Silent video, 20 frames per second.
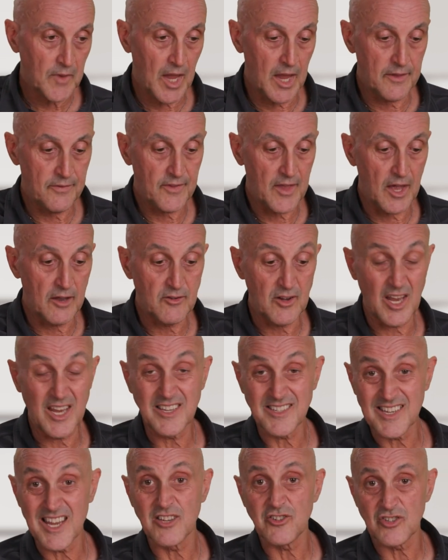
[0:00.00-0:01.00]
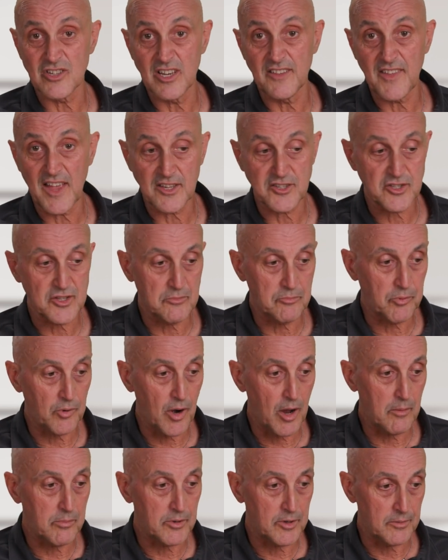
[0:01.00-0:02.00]
And essentially that's the
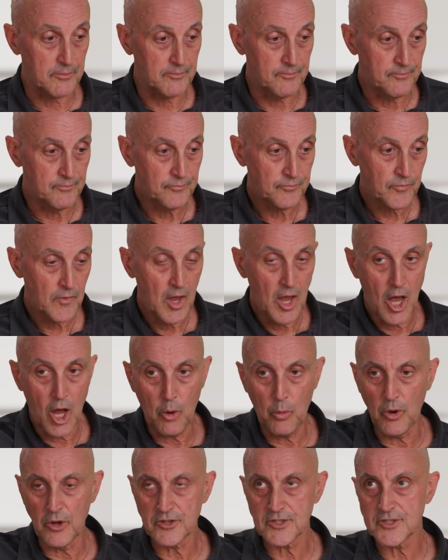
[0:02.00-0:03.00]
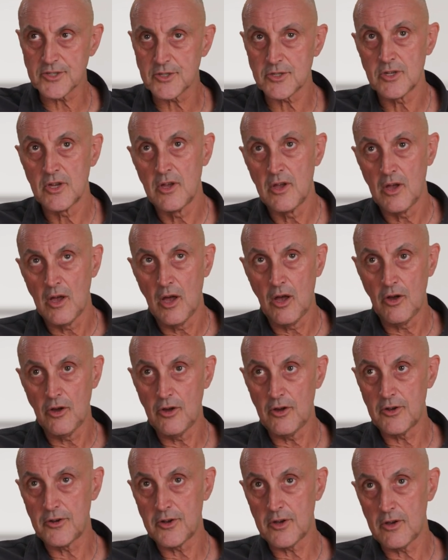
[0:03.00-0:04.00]
problem. I once
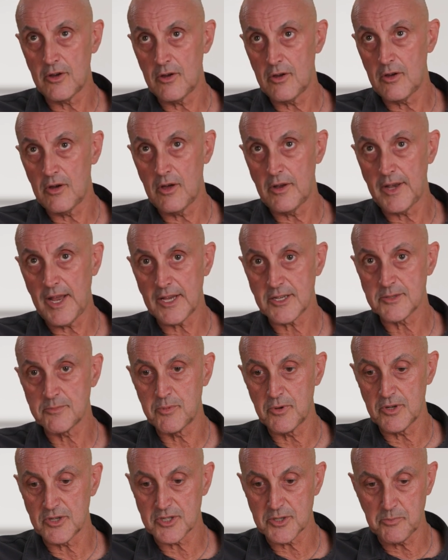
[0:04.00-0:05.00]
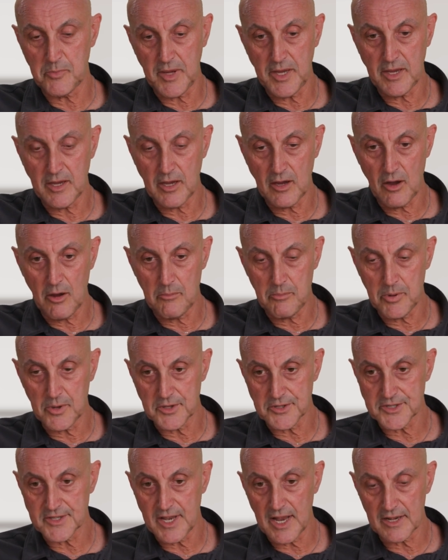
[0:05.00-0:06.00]
heard an expert speaking on
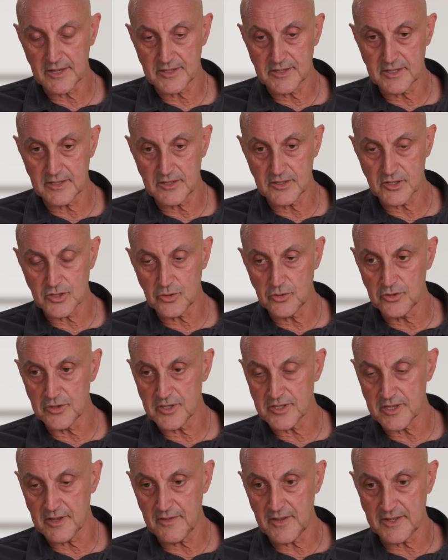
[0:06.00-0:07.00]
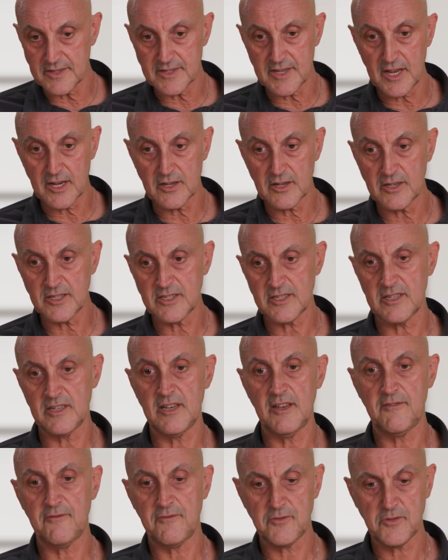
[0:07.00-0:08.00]
personality disorders, and they said, listen,
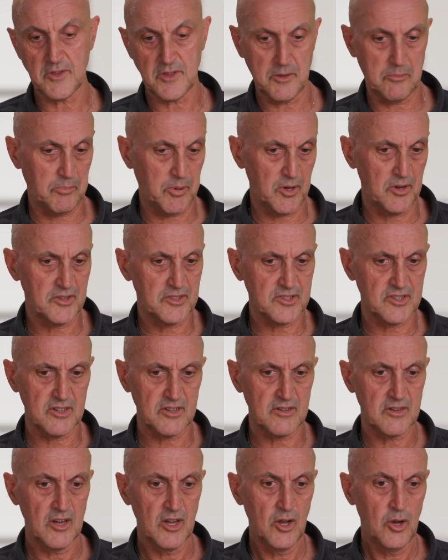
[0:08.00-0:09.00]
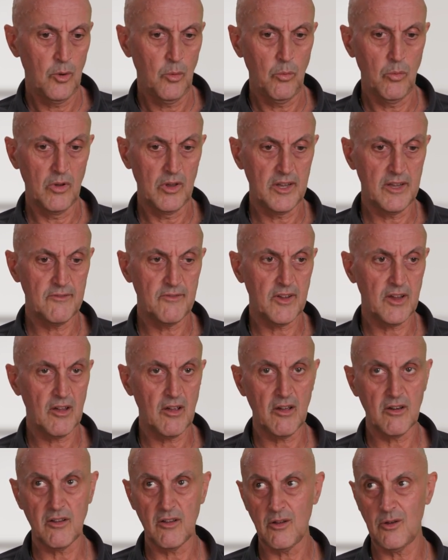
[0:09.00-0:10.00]
if the person were living
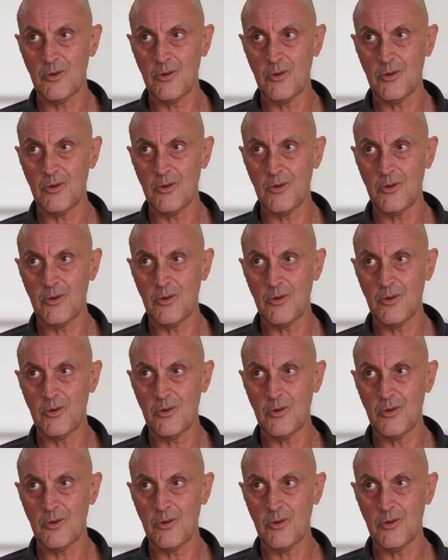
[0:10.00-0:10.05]
on